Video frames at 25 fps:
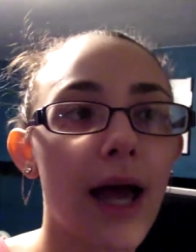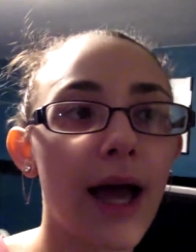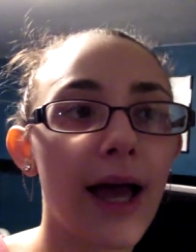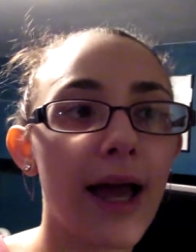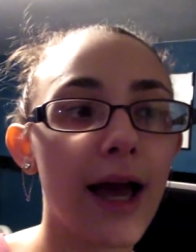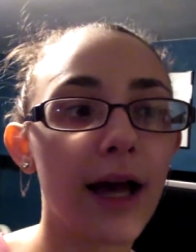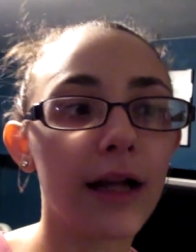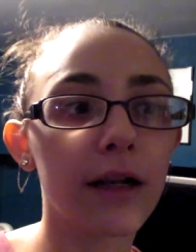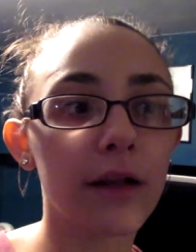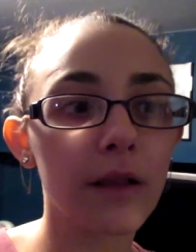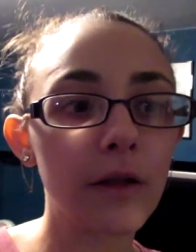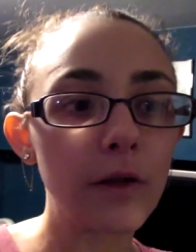I
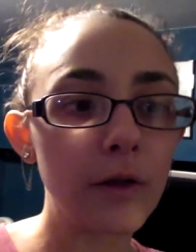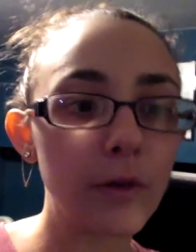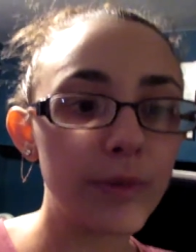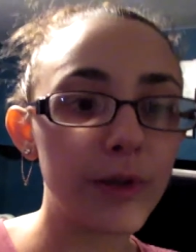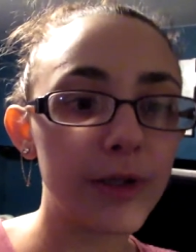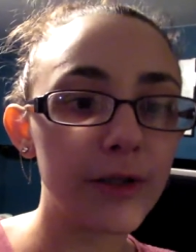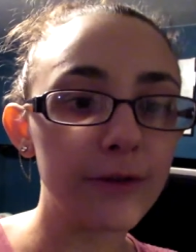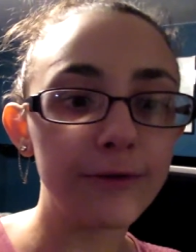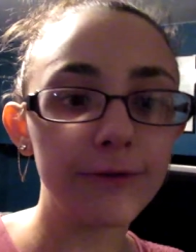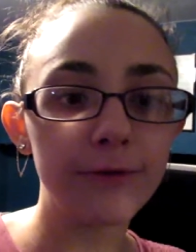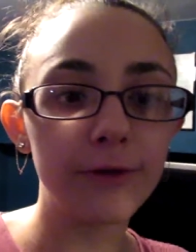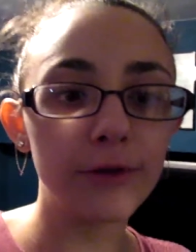had a little
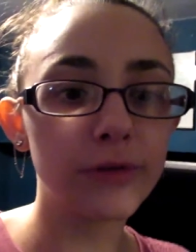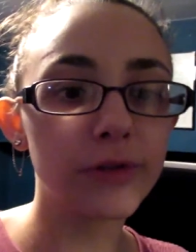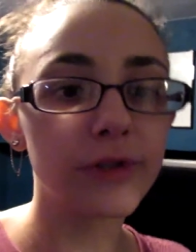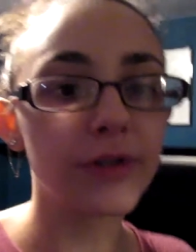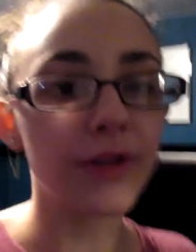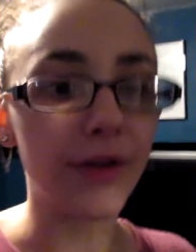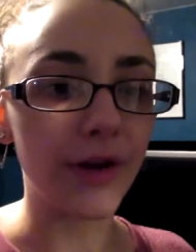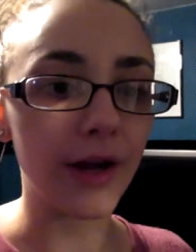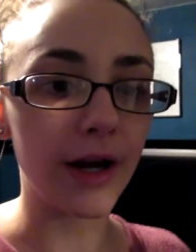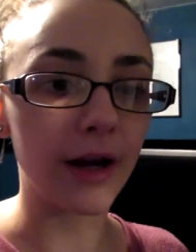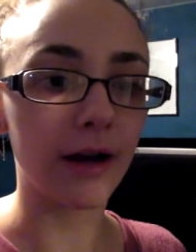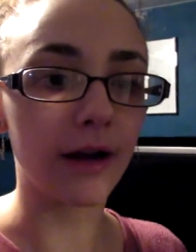bit of
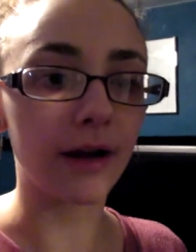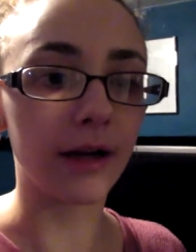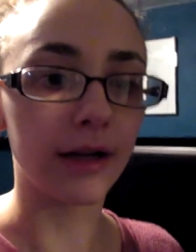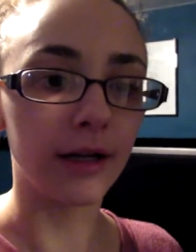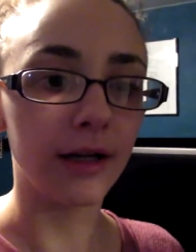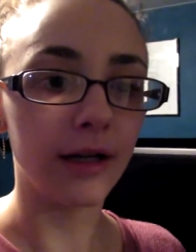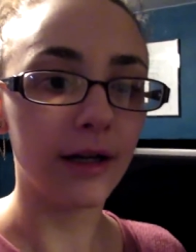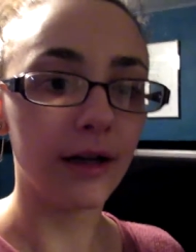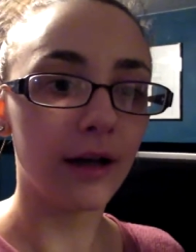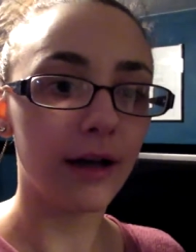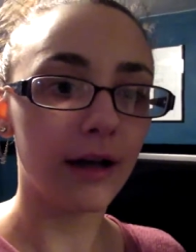food there